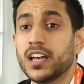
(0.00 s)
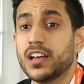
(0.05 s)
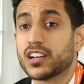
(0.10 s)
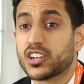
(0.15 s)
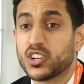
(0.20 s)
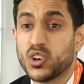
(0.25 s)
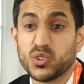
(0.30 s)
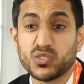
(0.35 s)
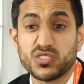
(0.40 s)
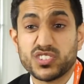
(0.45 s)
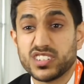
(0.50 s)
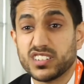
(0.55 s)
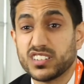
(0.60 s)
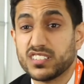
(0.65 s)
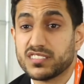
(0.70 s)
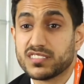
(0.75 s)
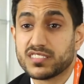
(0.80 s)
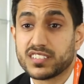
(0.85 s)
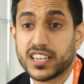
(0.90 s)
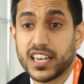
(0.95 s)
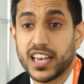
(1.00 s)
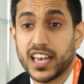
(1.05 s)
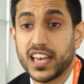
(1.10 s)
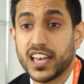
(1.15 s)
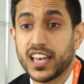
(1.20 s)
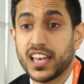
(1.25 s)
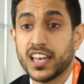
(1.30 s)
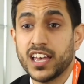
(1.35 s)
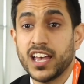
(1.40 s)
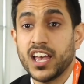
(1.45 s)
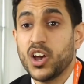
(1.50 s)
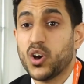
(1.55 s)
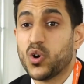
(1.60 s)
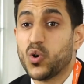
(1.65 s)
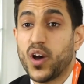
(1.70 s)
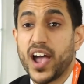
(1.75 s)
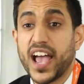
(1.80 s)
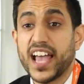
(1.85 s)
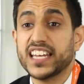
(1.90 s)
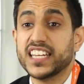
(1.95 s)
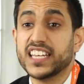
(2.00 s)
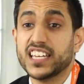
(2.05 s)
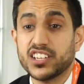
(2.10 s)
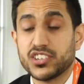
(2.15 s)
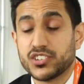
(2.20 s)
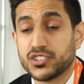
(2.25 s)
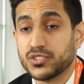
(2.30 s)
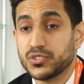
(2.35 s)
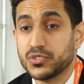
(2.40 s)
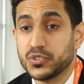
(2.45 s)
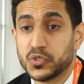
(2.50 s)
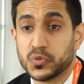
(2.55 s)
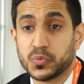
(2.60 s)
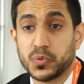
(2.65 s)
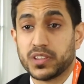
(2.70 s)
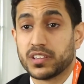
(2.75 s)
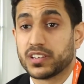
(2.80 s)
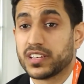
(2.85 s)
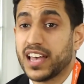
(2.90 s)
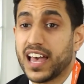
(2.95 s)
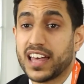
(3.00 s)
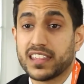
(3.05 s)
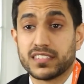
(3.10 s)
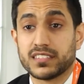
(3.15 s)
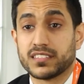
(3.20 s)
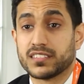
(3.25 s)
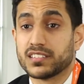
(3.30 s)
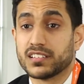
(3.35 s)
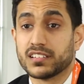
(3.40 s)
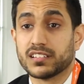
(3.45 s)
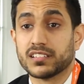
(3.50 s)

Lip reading: continence care, or any issues with a catheter.